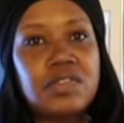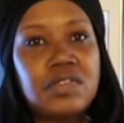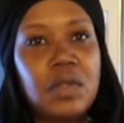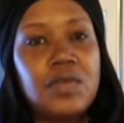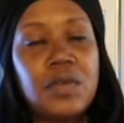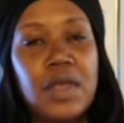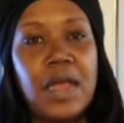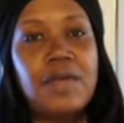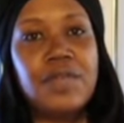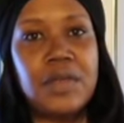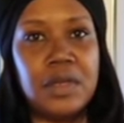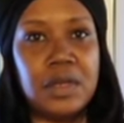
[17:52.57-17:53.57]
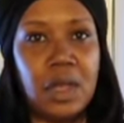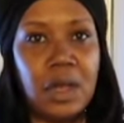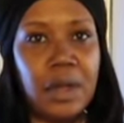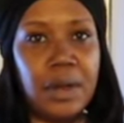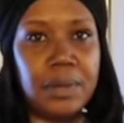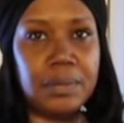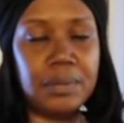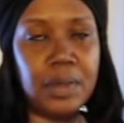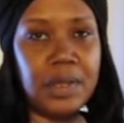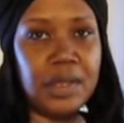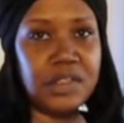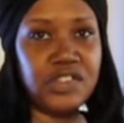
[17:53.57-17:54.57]
So if you haven't um,
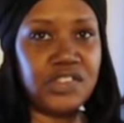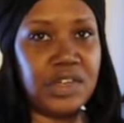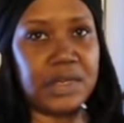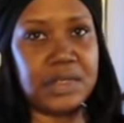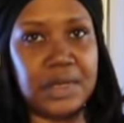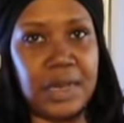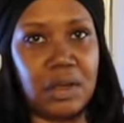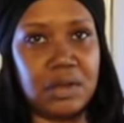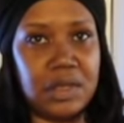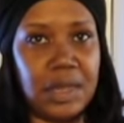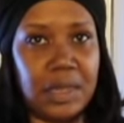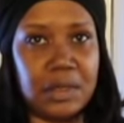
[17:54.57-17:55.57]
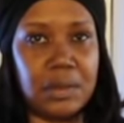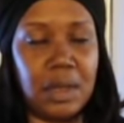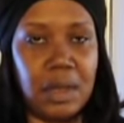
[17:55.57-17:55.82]
checked it out yet,